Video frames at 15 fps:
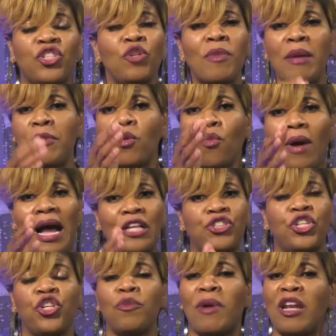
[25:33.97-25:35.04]
You might be
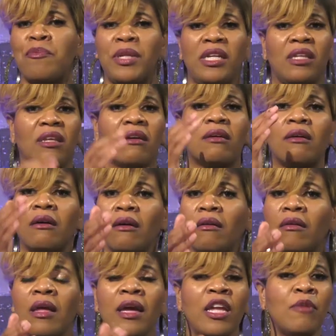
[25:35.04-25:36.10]
watching. You might have been in the
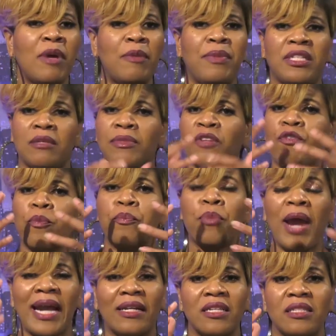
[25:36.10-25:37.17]
occult. You might have been some different
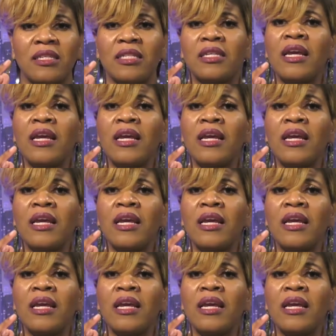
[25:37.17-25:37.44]
practices.